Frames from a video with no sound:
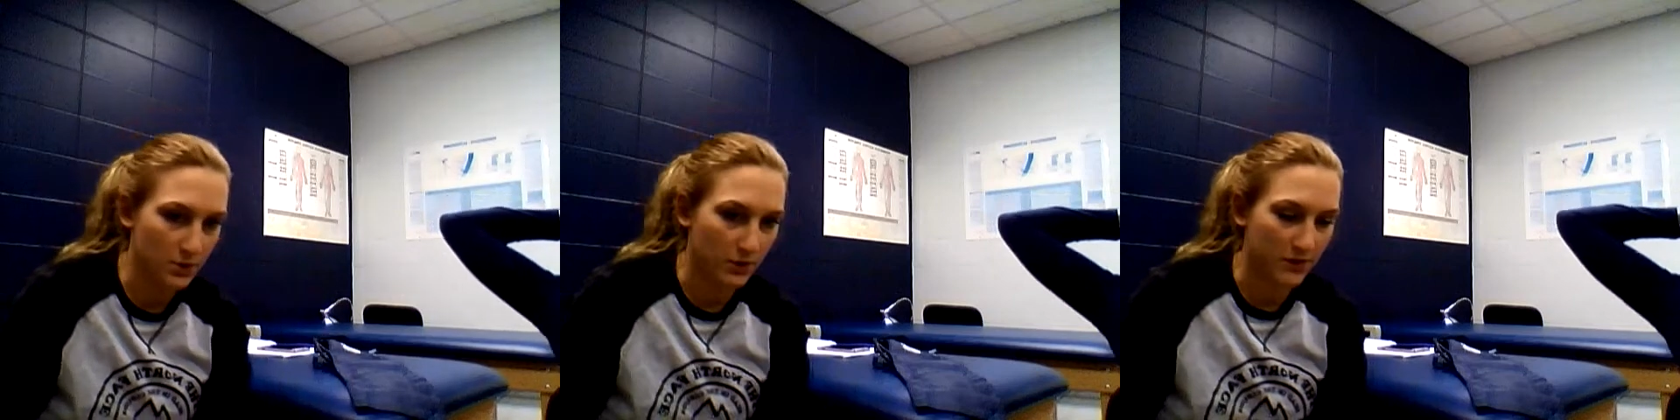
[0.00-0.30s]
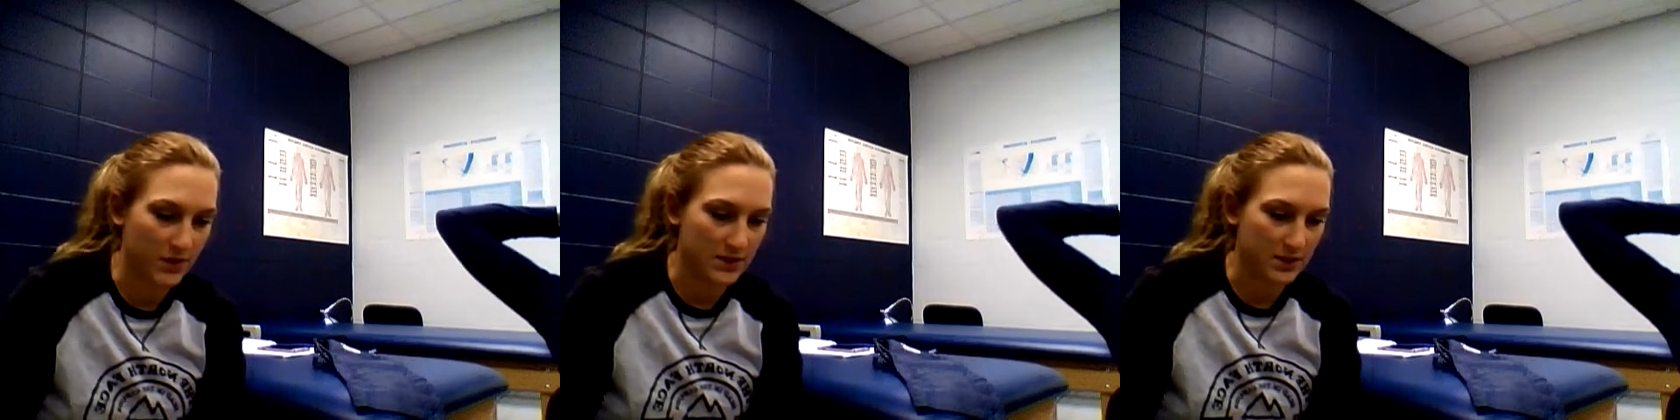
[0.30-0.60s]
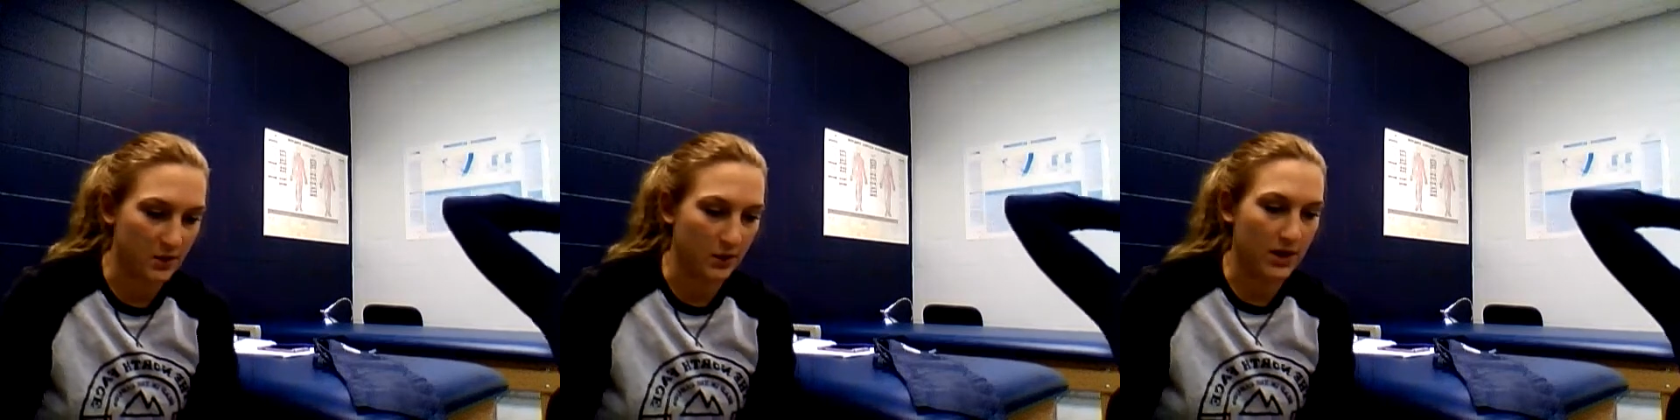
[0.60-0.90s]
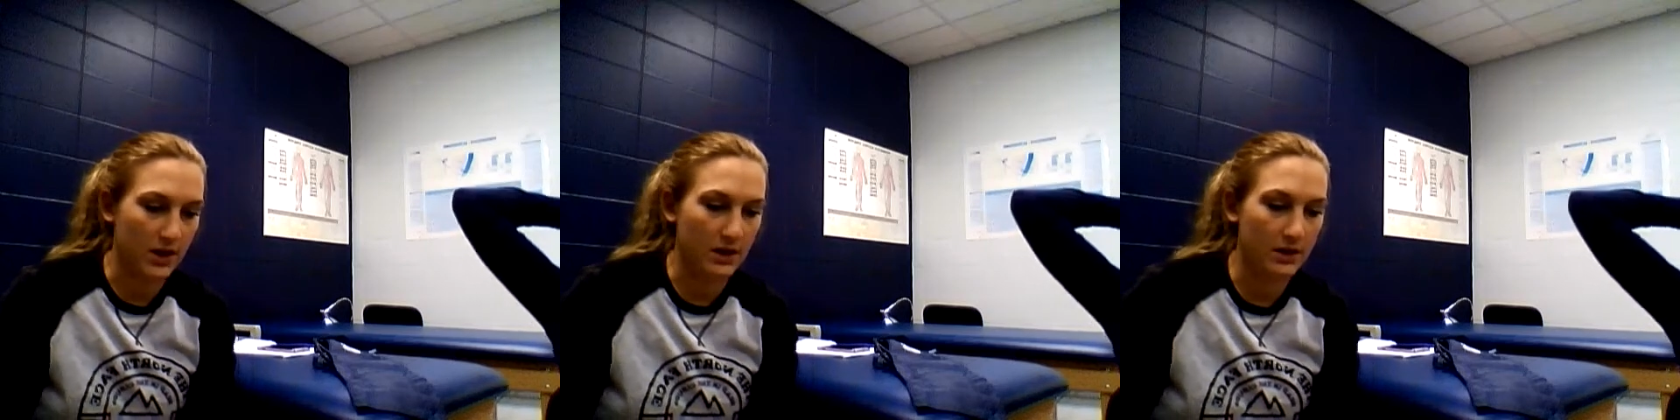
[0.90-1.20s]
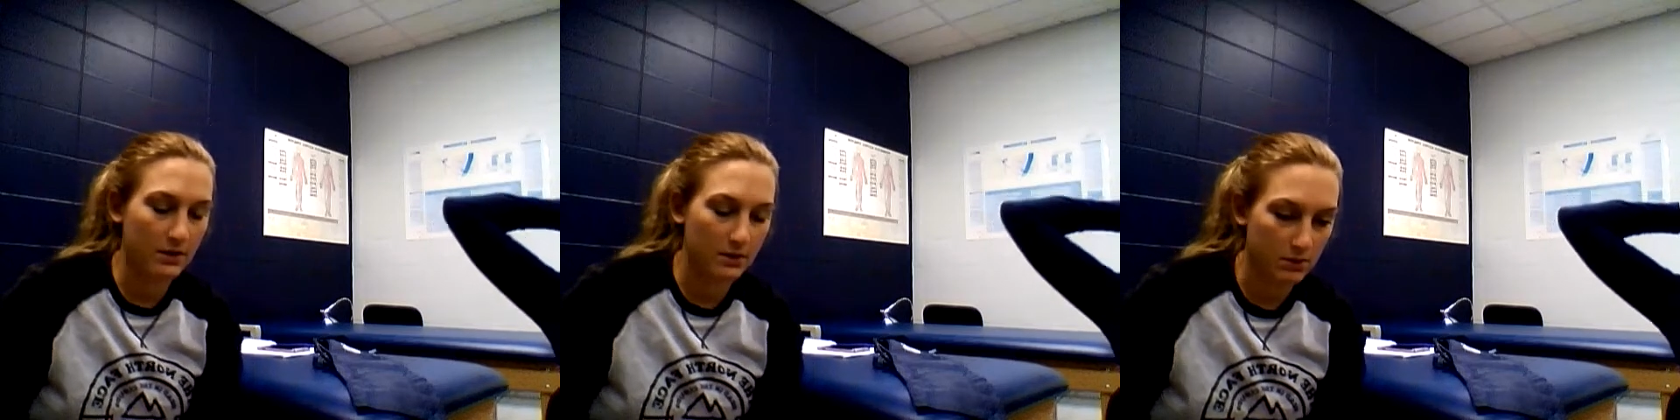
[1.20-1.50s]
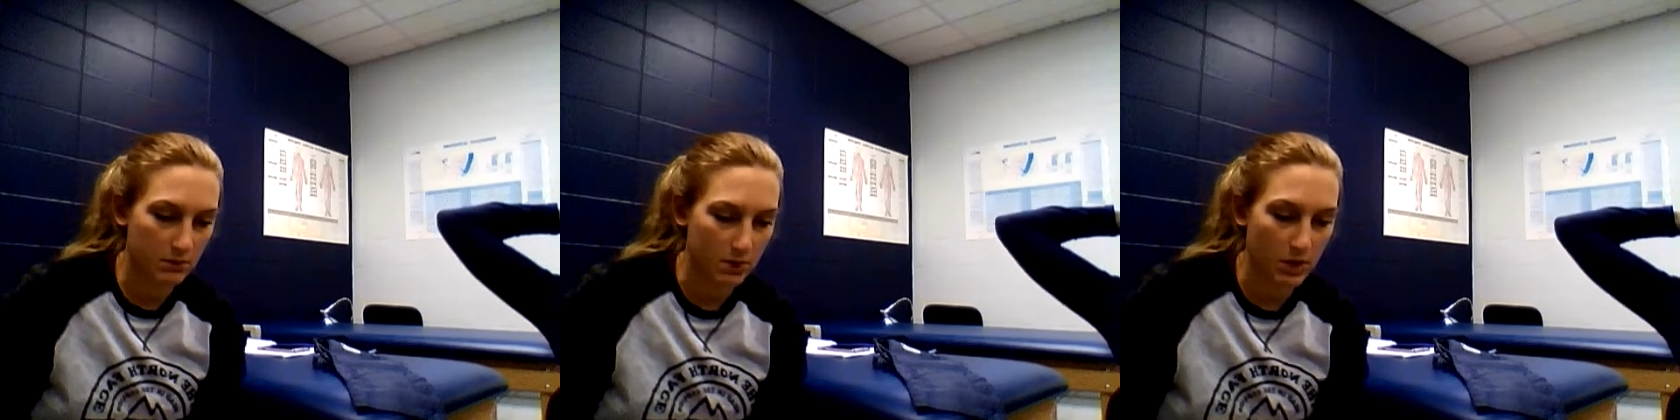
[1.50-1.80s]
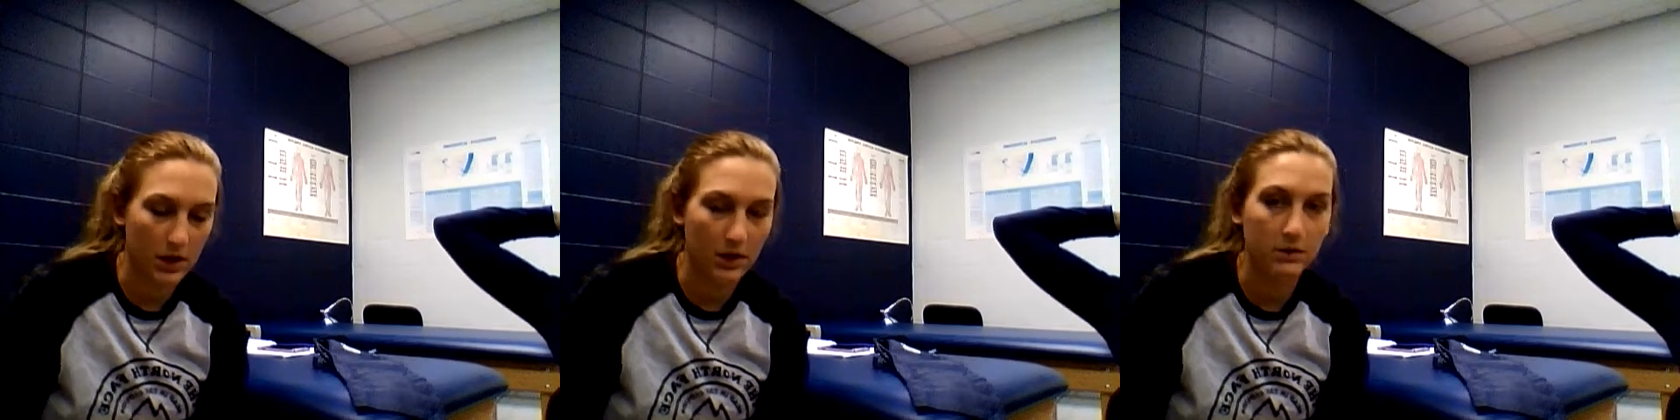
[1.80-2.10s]
So if it's, in an
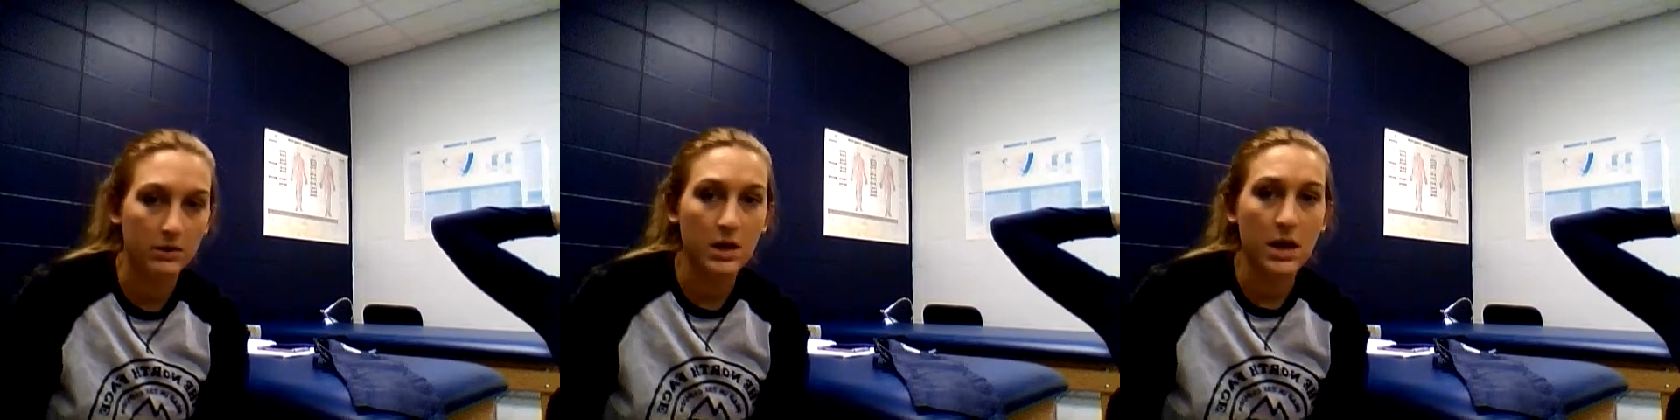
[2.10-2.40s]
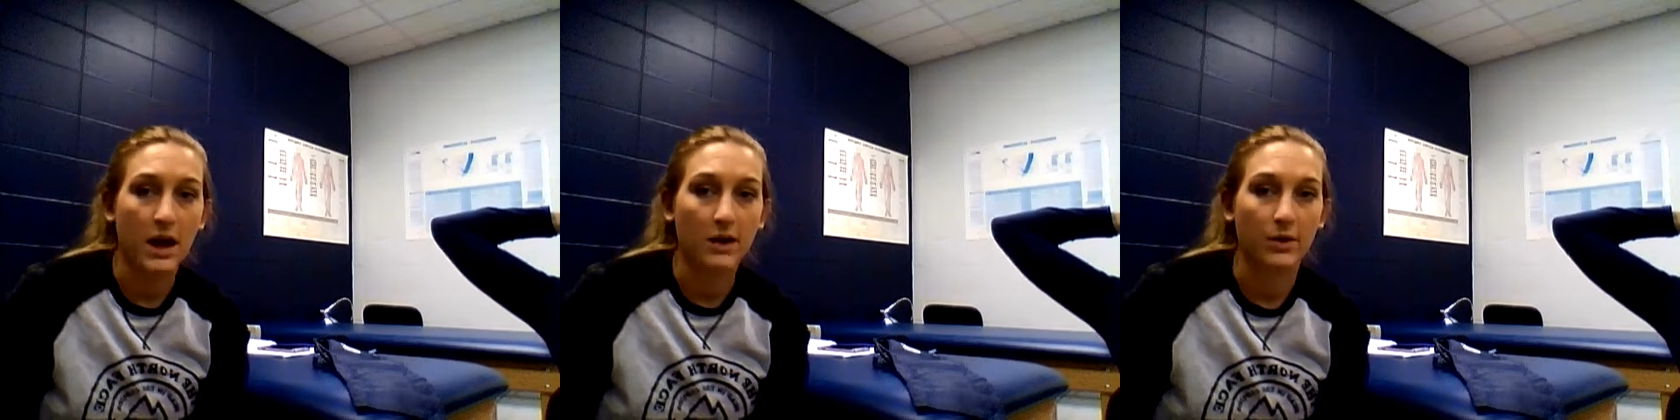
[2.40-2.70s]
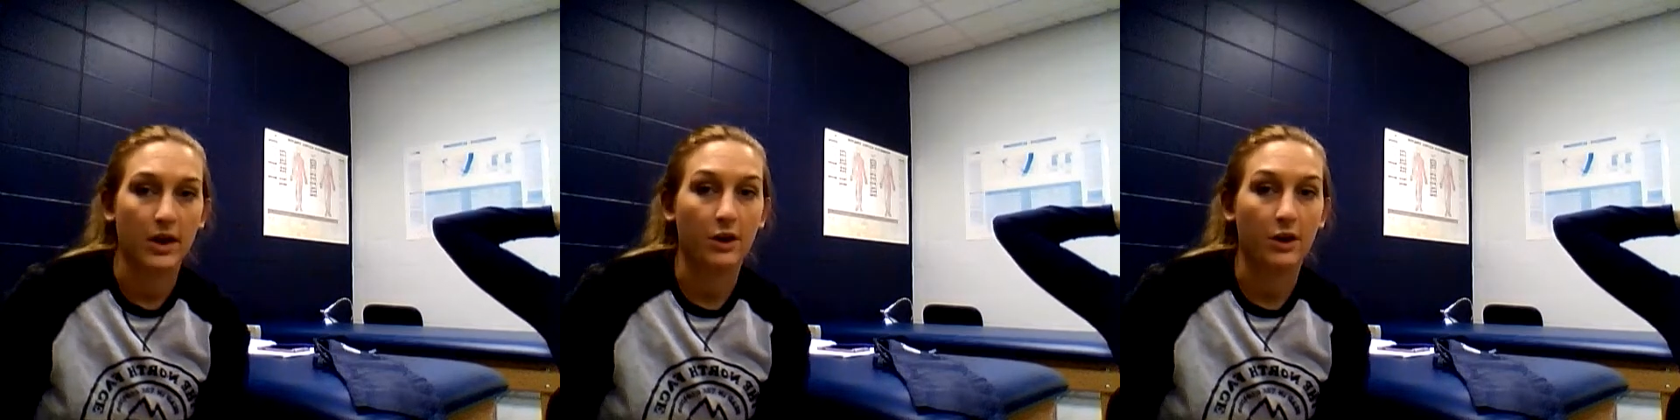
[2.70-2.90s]
awkward